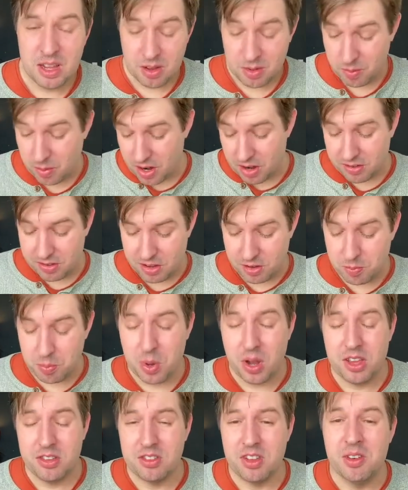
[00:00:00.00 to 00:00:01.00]
Whereas this
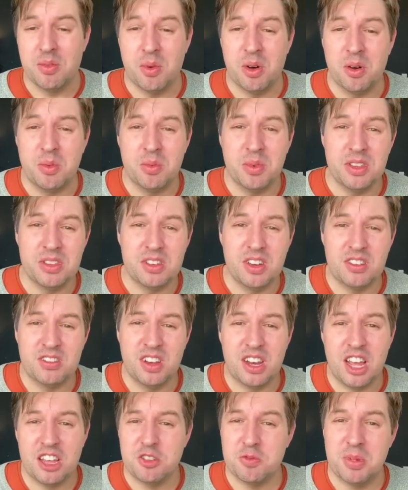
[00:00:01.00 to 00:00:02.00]
Poisson one with just an
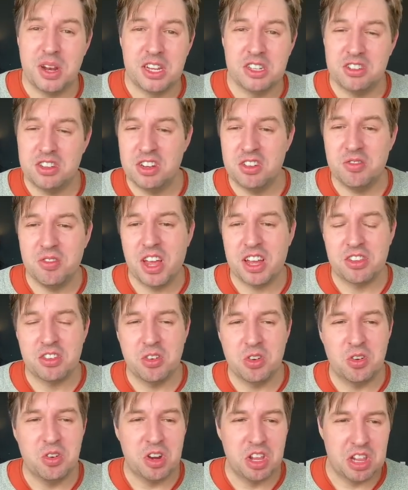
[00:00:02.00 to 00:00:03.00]
exponential and a
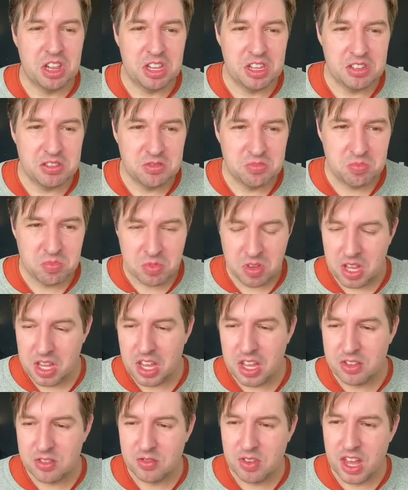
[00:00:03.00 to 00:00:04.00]
factorial is
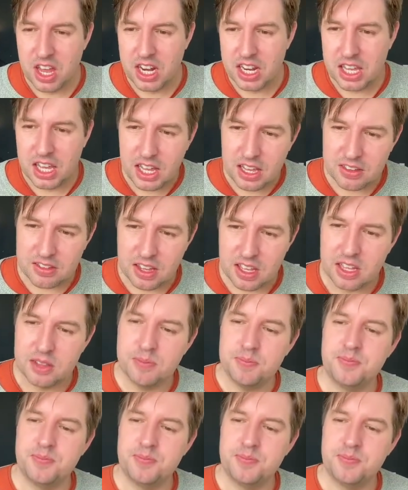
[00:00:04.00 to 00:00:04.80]
fairly easy.